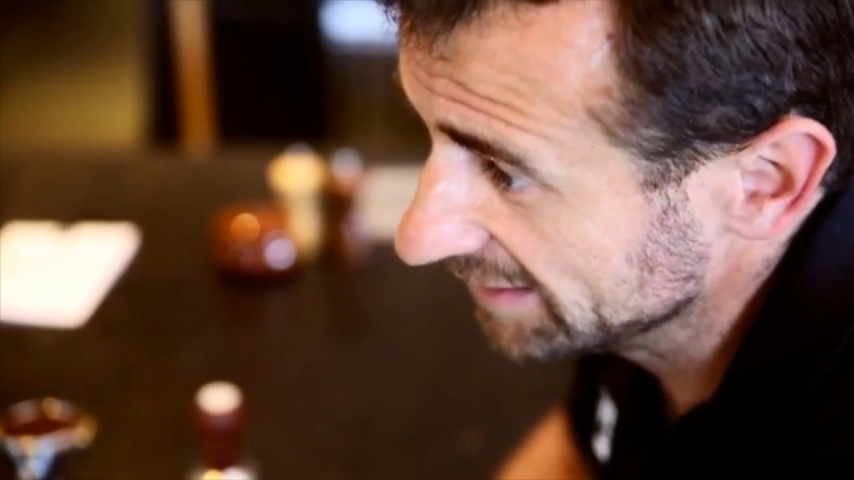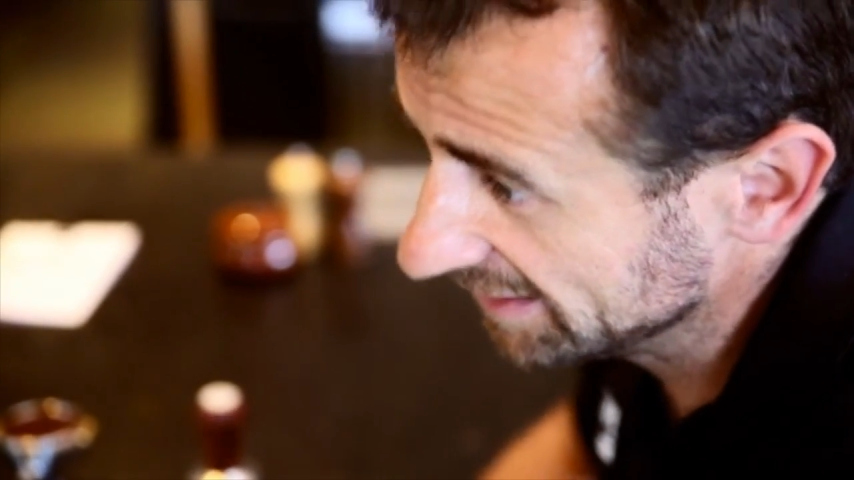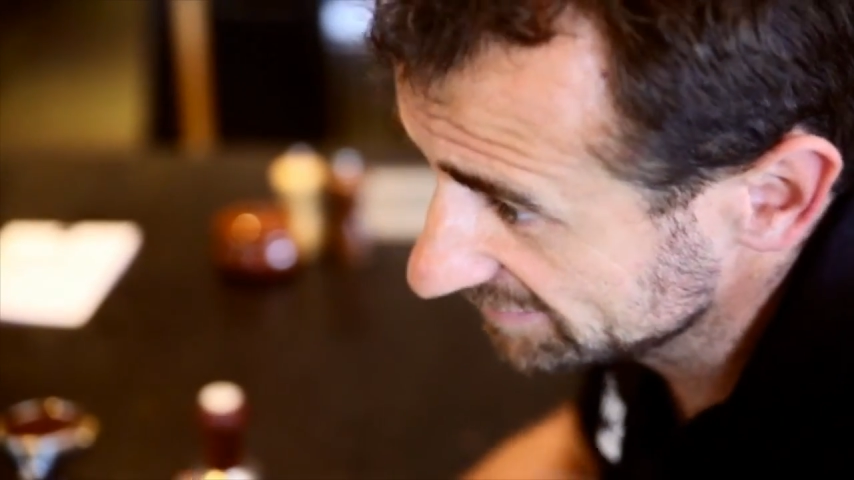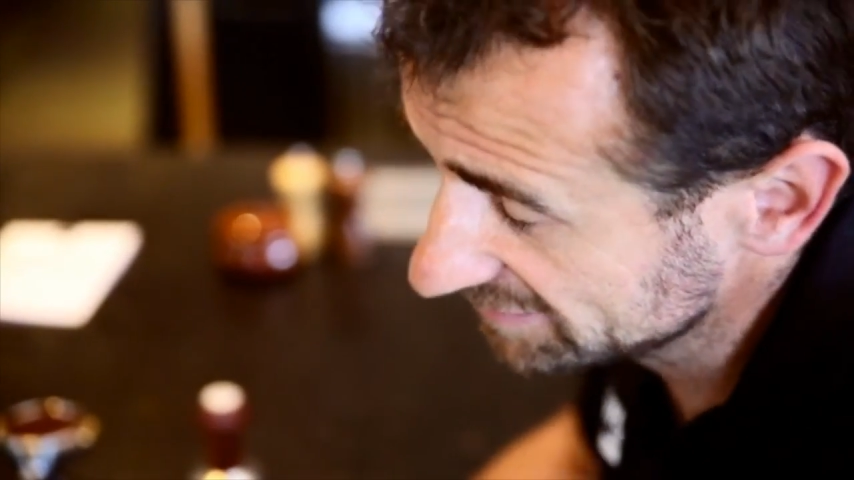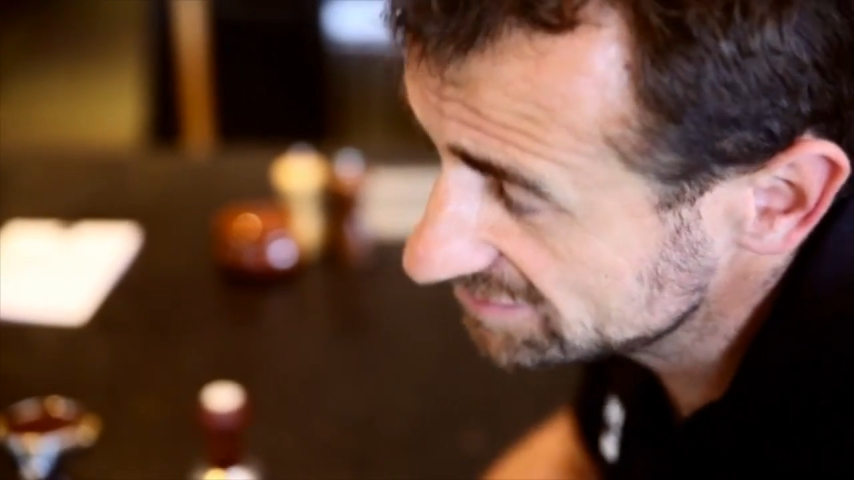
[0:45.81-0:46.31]

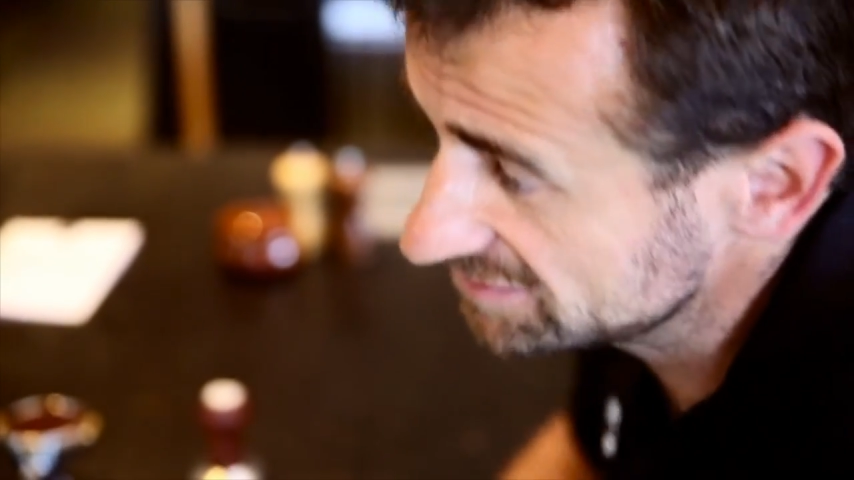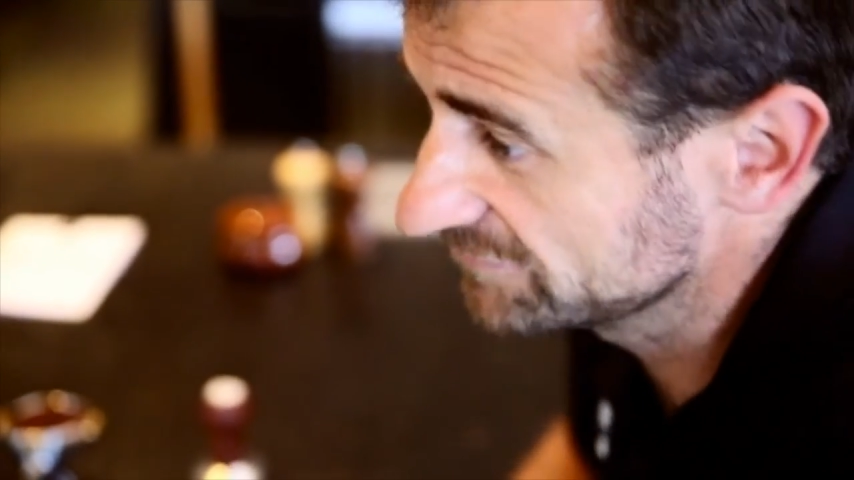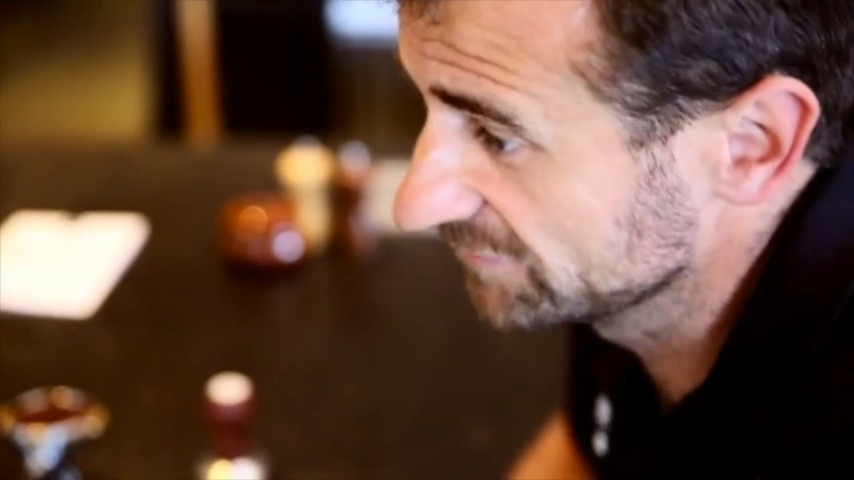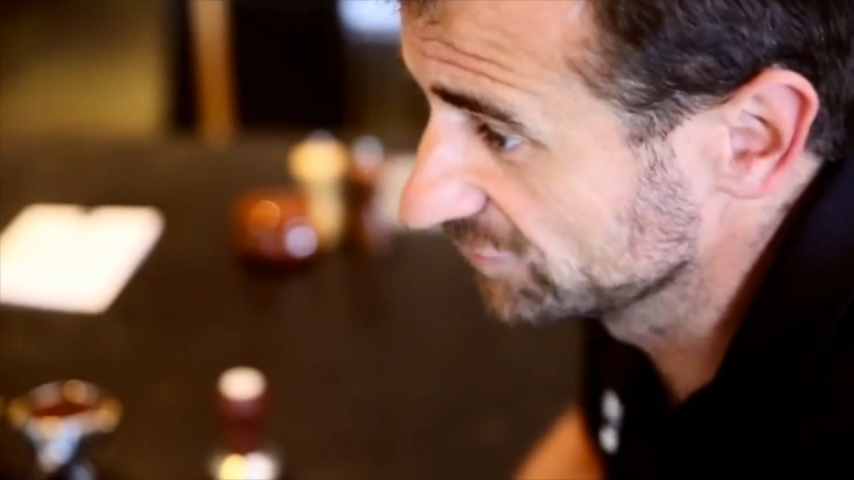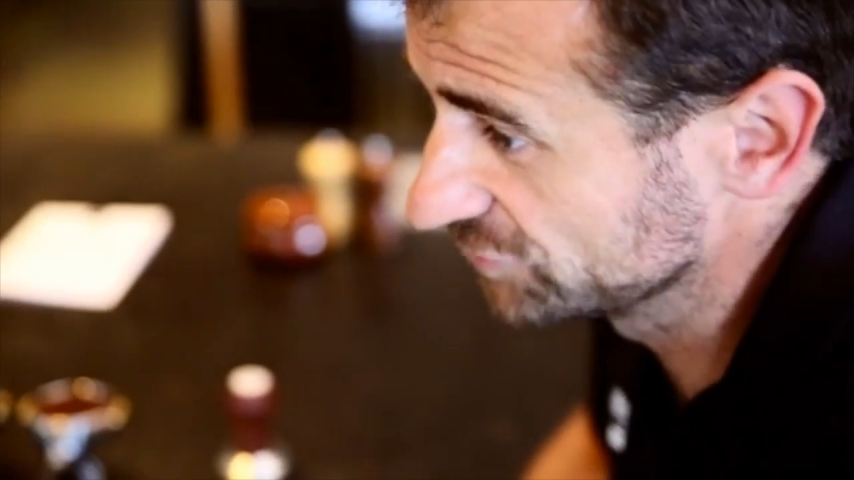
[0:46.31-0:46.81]
And
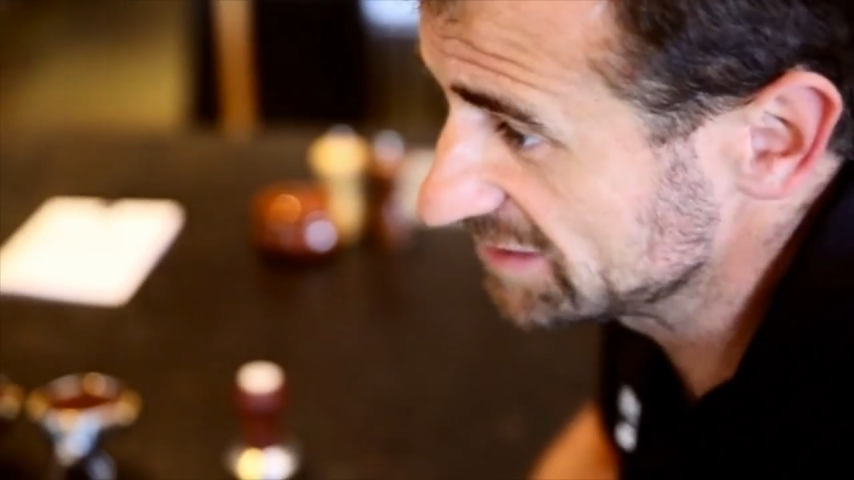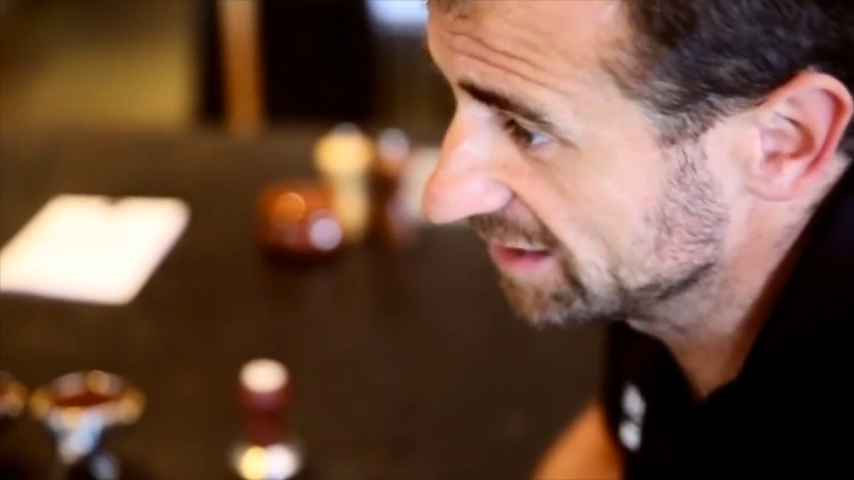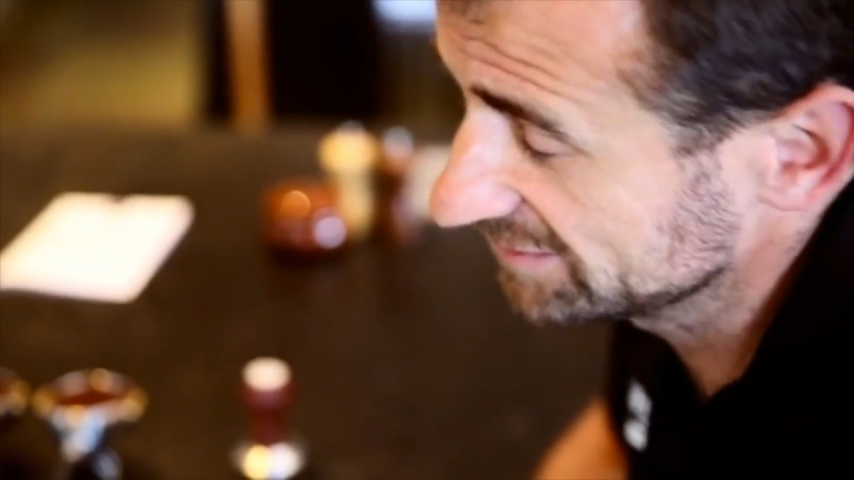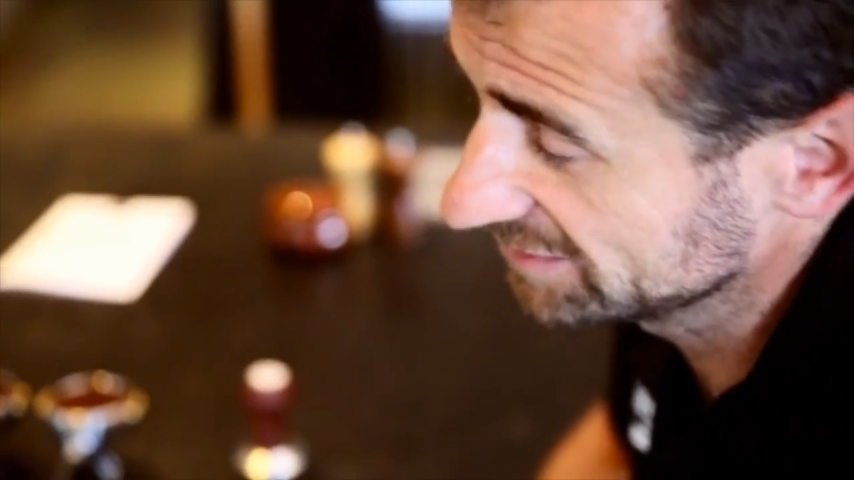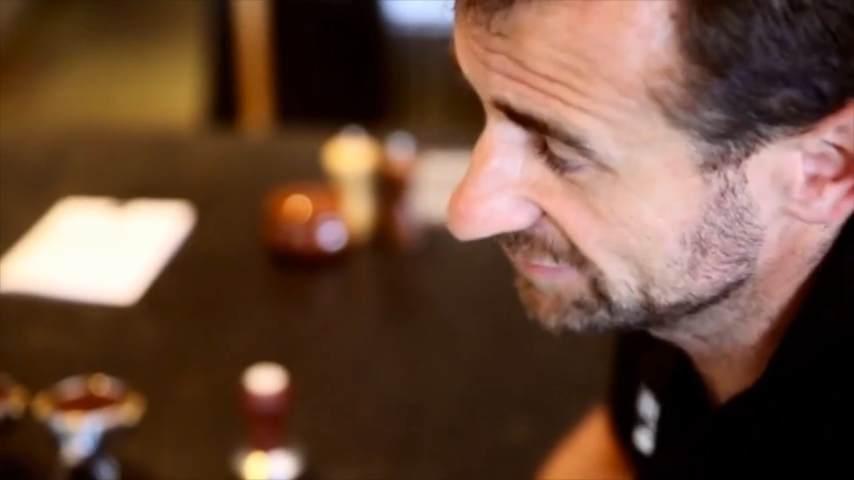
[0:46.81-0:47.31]
this will
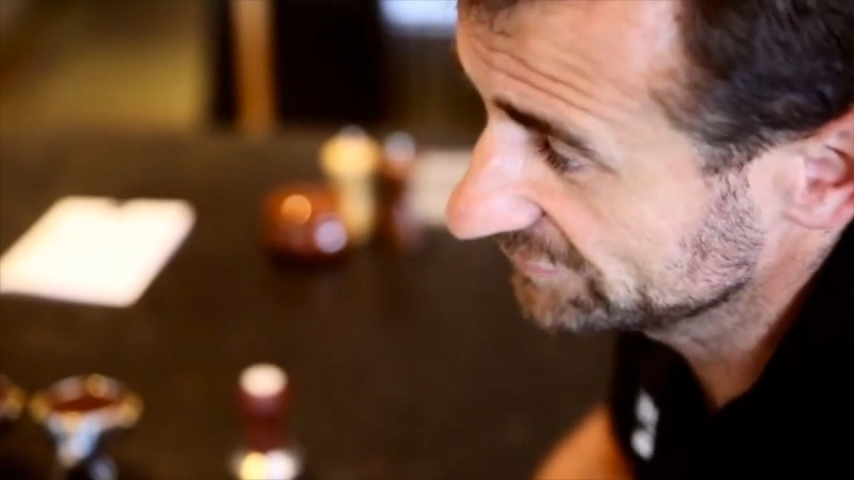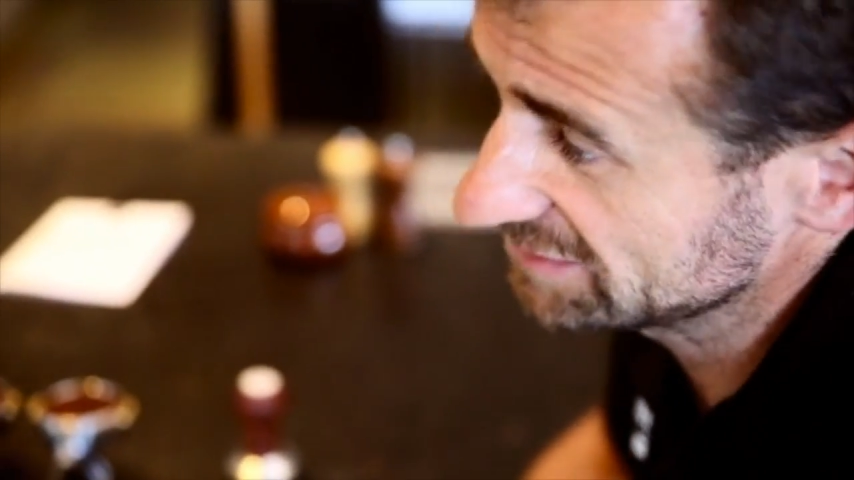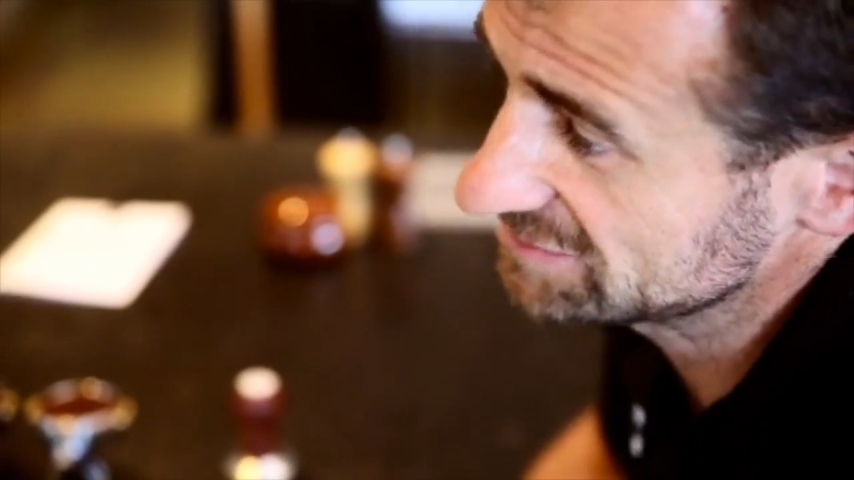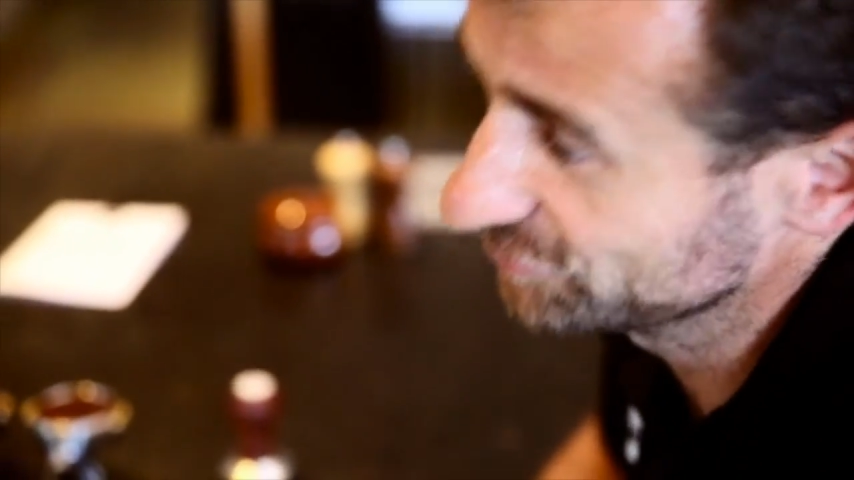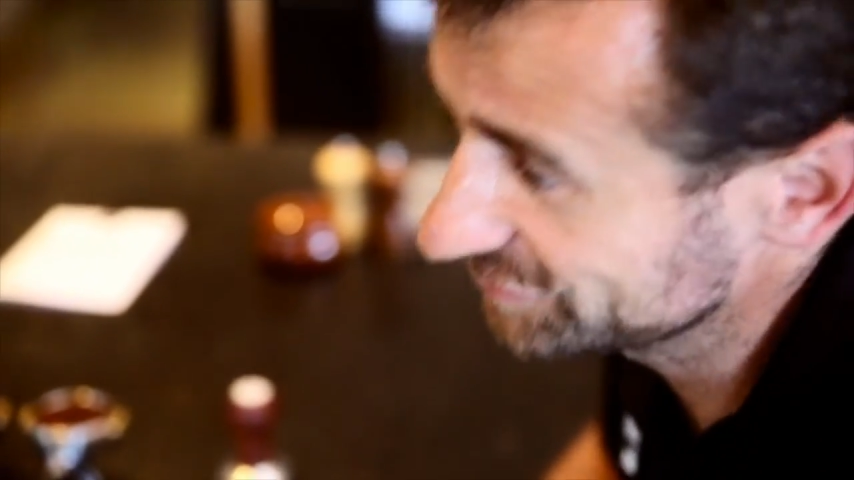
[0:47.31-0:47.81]
result in giving
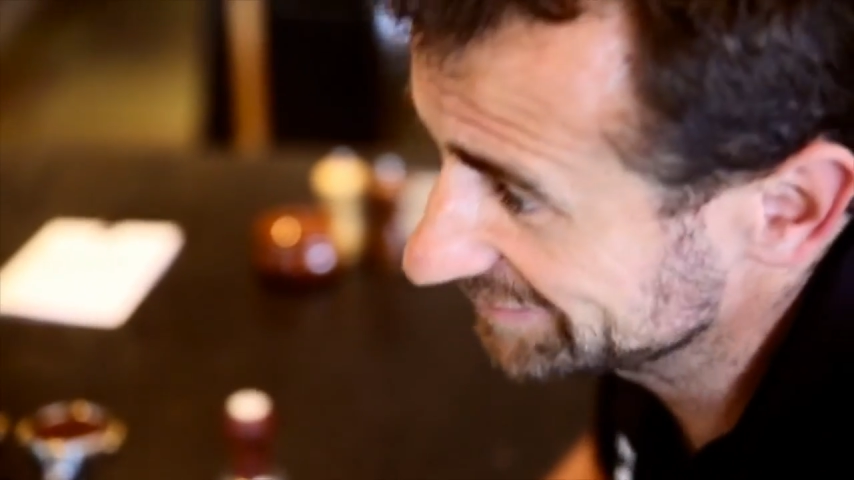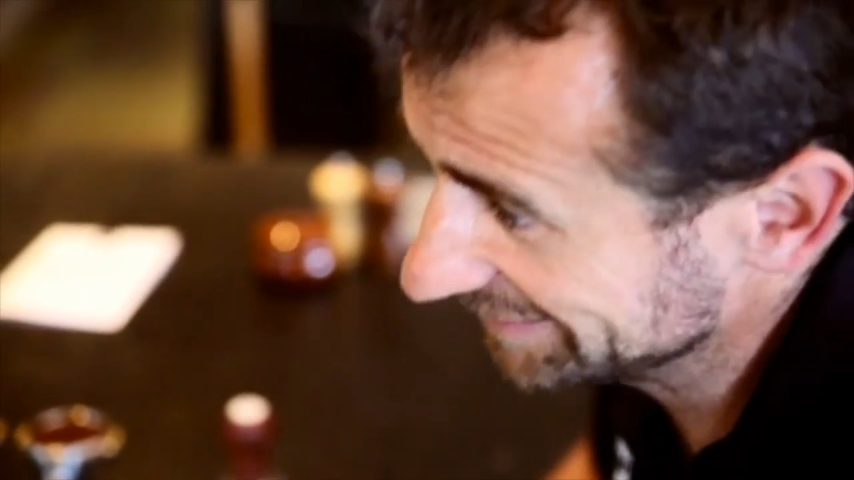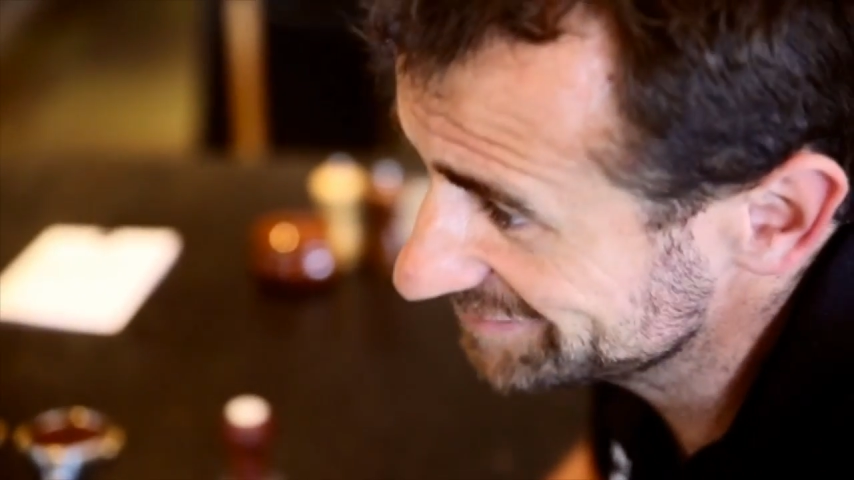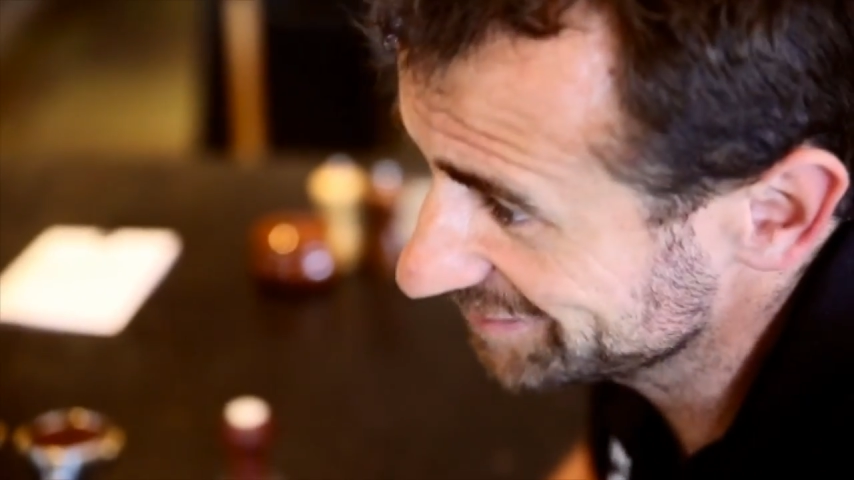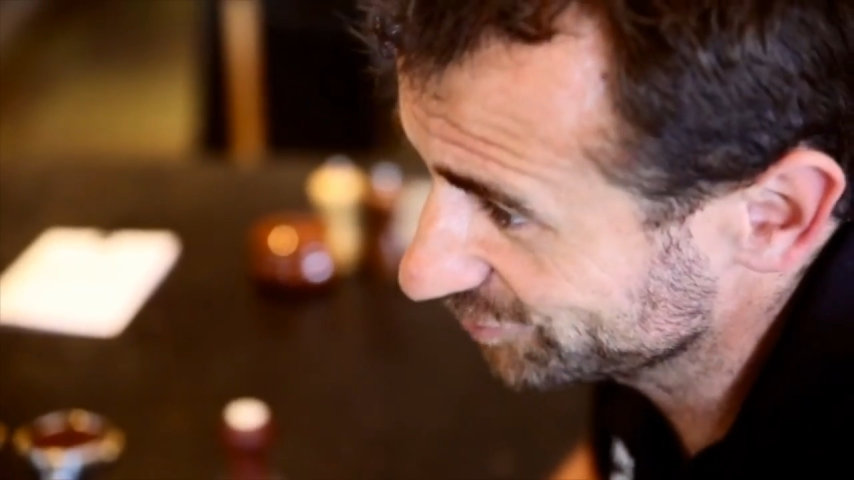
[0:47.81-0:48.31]
us a lot
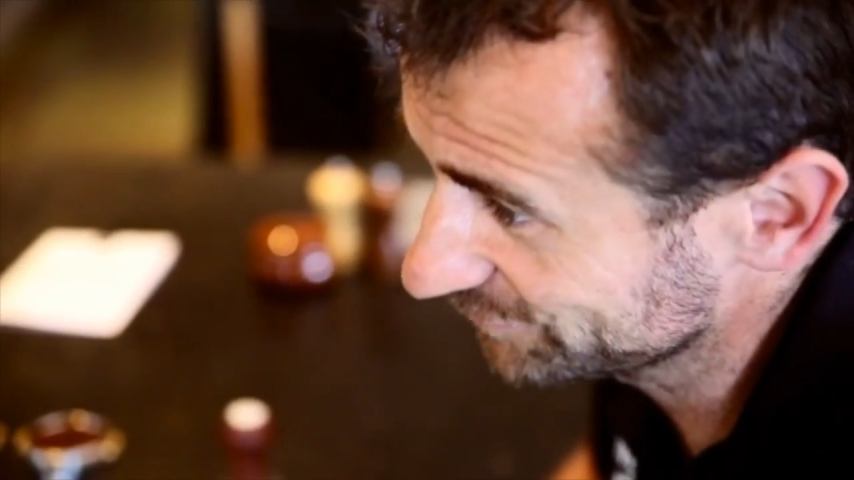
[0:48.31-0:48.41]
tastier